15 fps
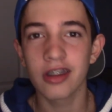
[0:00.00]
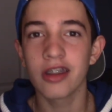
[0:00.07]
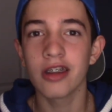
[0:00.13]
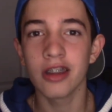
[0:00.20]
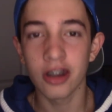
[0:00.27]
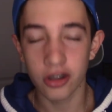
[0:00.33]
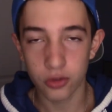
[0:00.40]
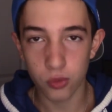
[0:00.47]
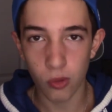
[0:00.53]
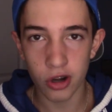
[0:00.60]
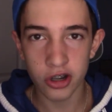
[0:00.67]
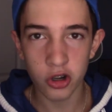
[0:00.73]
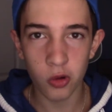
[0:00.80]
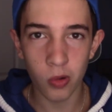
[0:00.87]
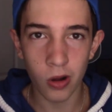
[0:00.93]
It is one
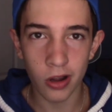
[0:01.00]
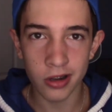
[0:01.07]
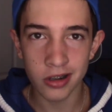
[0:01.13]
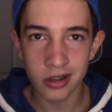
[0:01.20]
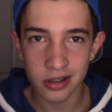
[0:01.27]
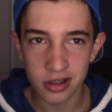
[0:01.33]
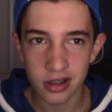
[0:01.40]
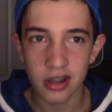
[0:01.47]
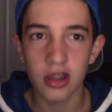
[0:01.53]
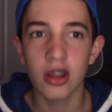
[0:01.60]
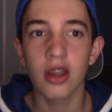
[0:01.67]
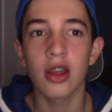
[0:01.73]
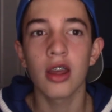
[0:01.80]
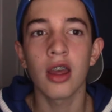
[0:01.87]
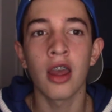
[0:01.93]
to one,
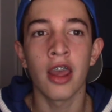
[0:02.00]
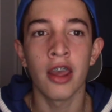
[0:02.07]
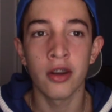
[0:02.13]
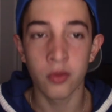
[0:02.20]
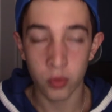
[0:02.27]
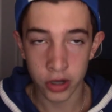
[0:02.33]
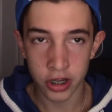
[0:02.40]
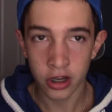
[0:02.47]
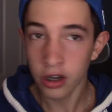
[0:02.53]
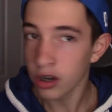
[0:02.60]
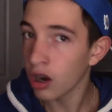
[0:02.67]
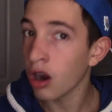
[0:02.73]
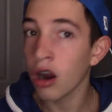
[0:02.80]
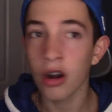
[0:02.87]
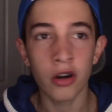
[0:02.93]
and we
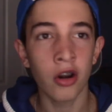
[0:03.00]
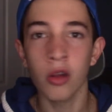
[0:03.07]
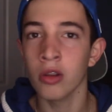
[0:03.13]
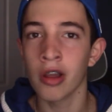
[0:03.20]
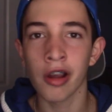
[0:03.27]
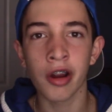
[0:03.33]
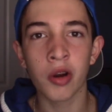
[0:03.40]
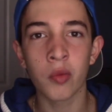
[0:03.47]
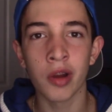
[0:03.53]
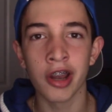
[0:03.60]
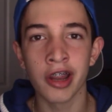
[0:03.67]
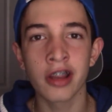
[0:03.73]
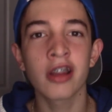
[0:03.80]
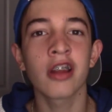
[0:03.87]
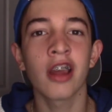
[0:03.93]
are no longer
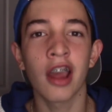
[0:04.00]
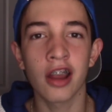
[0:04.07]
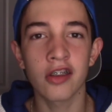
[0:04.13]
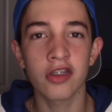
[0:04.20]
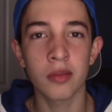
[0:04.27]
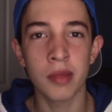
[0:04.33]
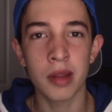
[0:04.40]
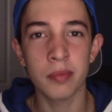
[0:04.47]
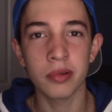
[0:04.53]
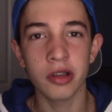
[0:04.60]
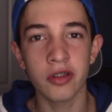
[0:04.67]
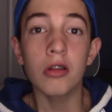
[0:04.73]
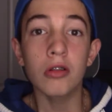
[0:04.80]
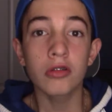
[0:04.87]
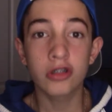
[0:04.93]
winning as the Maple Leafs.